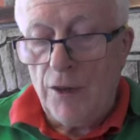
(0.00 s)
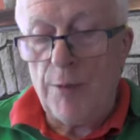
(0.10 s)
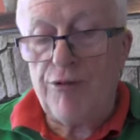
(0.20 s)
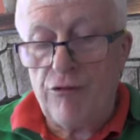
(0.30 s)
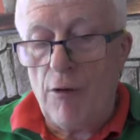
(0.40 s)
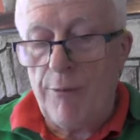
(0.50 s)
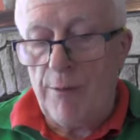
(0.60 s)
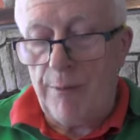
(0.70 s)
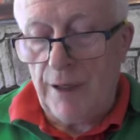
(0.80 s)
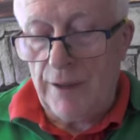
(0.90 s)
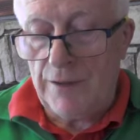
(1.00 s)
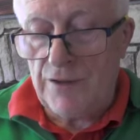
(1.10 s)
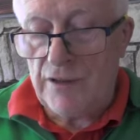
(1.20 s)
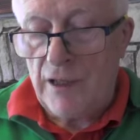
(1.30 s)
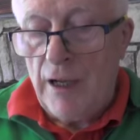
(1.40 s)
the problem
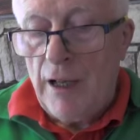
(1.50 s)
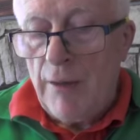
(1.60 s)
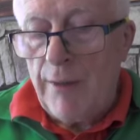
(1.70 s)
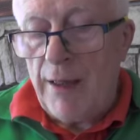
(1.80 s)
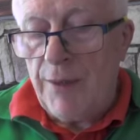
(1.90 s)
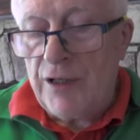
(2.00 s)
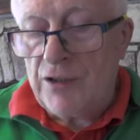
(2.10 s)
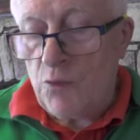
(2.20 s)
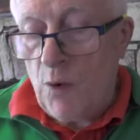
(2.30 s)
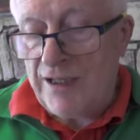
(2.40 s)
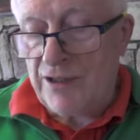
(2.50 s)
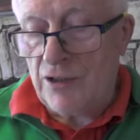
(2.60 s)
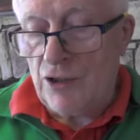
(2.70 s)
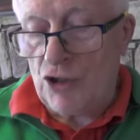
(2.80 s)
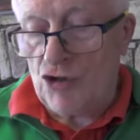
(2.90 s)
is that this
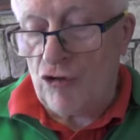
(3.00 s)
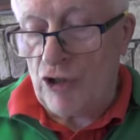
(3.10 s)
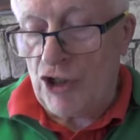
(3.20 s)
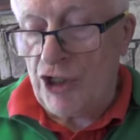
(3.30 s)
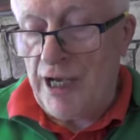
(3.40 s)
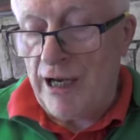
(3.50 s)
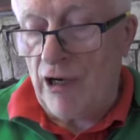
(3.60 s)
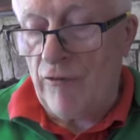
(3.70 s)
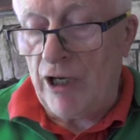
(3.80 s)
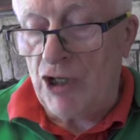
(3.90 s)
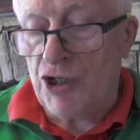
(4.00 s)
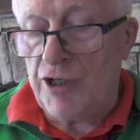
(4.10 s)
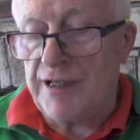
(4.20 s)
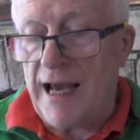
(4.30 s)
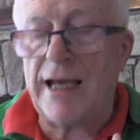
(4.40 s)
Western astrology declaration
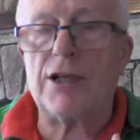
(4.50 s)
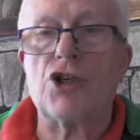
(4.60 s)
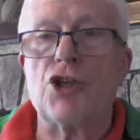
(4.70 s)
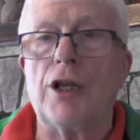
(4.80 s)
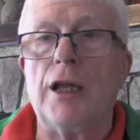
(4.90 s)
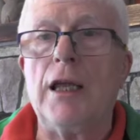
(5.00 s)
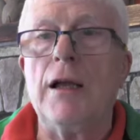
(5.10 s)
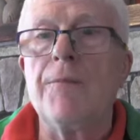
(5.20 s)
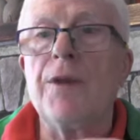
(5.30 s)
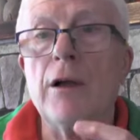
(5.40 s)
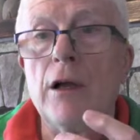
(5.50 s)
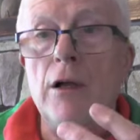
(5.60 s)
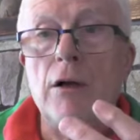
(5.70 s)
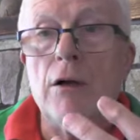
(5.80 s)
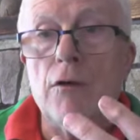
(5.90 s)
is actually
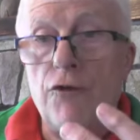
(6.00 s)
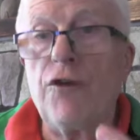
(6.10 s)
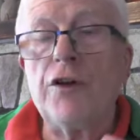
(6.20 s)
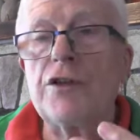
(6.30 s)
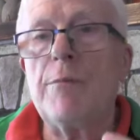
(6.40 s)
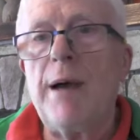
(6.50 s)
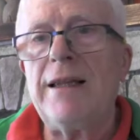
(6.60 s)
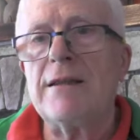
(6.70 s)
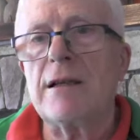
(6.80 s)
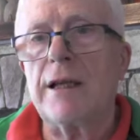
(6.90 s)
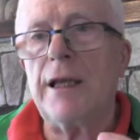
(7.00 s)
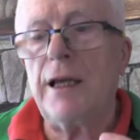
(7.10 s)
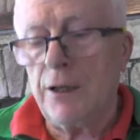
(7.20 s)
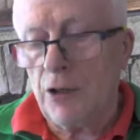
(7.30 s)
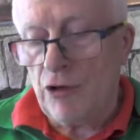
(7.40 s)
fundamentally
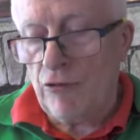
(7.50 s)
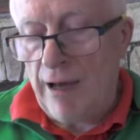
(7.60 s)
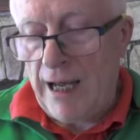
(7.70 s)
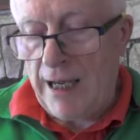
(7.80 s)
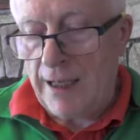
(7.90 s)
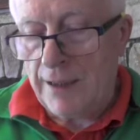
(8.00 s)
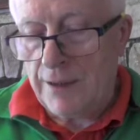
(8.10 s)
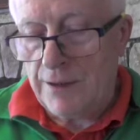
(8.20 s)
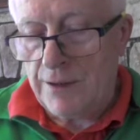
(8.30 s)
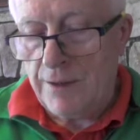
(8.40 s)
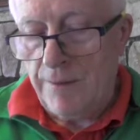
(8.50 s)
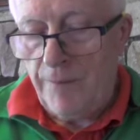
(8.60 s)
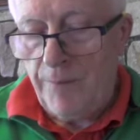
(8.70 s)
incorrect.